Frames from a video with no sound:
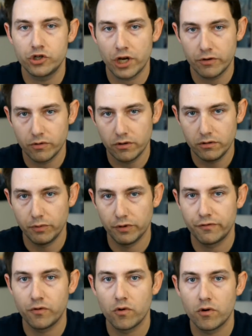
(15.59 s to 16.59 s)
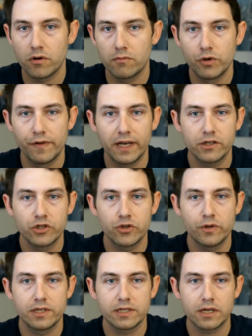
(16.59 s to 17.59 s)
in general before moving
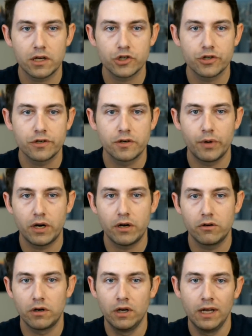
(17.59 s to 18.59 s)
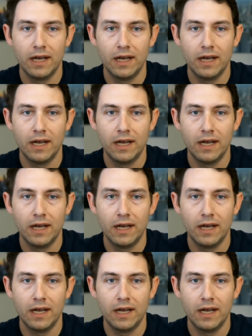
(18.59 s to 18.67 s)
into a discussion about